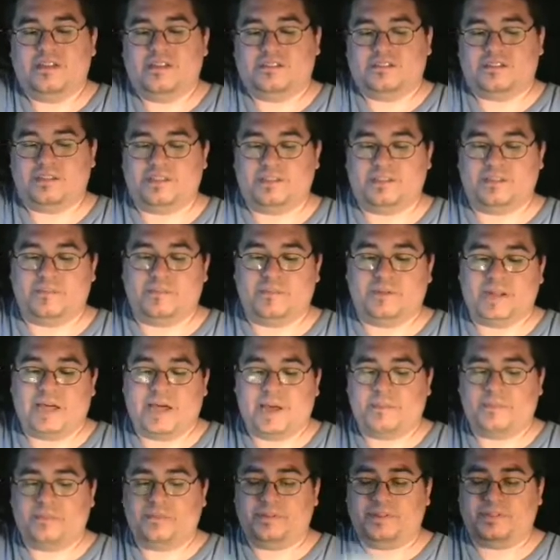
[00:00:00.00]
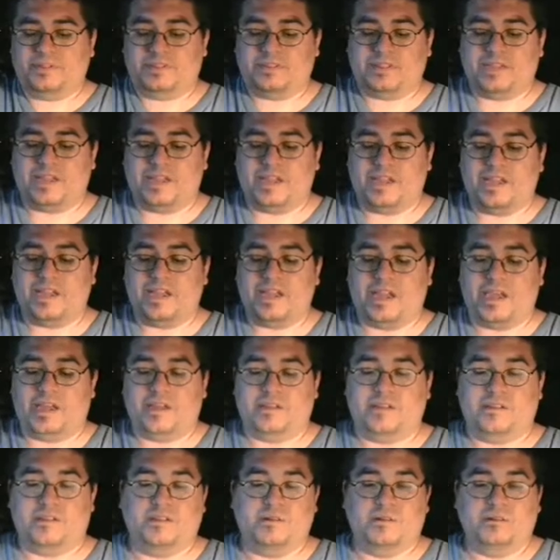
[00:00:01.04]
See, the Monopoly set I
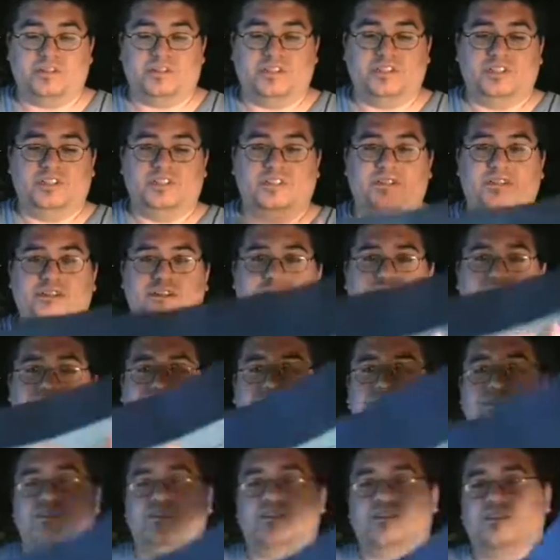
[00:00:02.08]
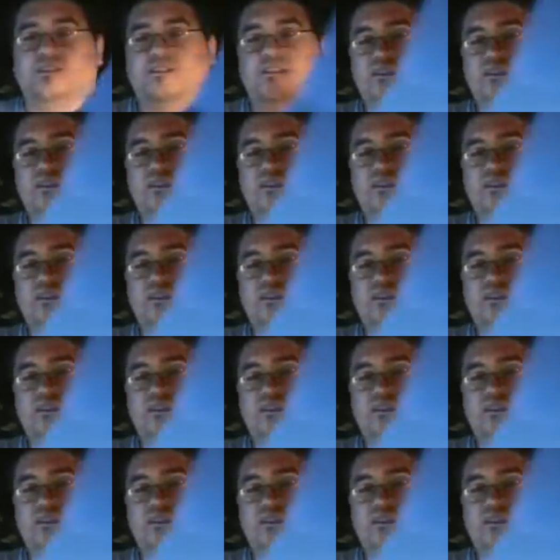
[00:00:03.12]
had, it was just this.